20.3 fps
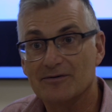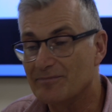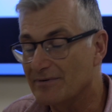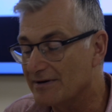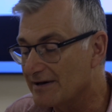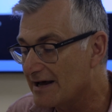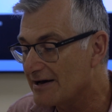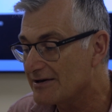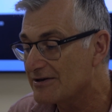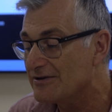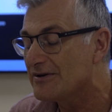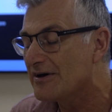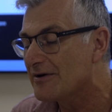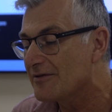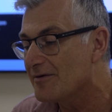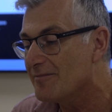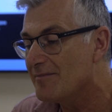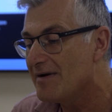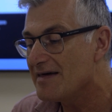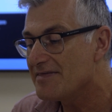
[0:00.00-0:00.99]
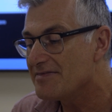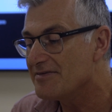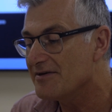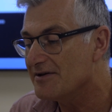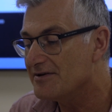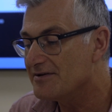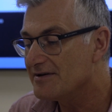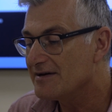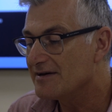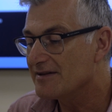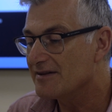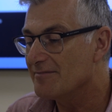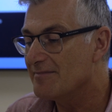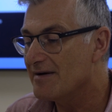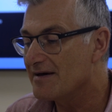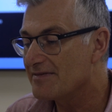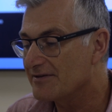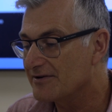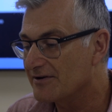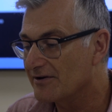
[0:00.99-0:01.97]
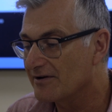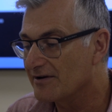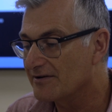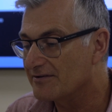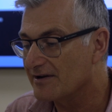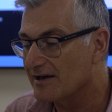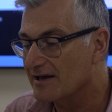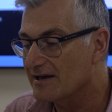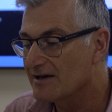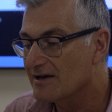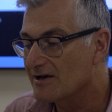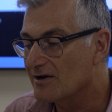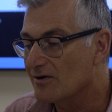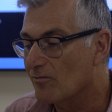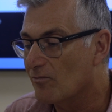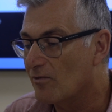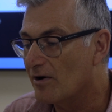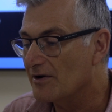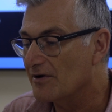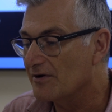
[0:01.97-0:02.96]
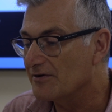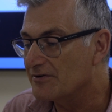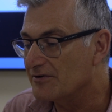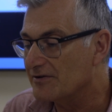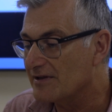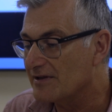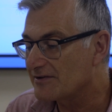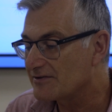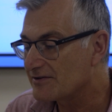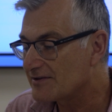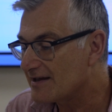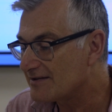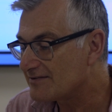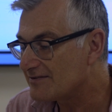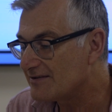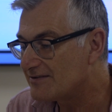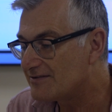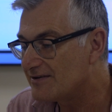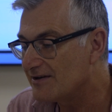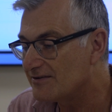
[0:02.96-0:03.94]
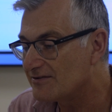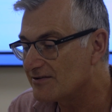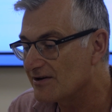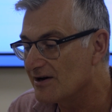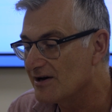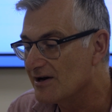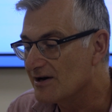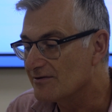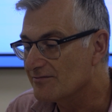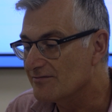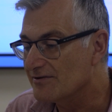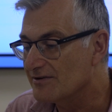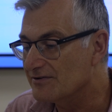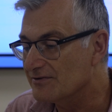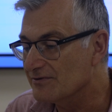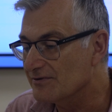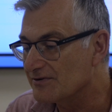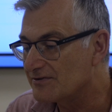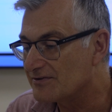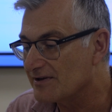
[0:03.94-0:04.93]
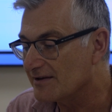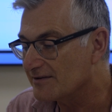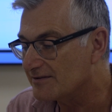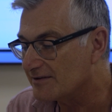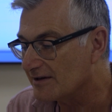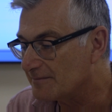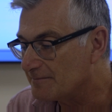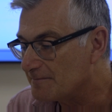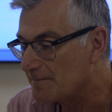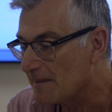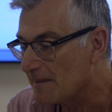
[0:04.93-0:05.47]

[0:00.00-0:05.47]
But now you know the method, the methodology, why not do So that's the Teacher Resource Centre.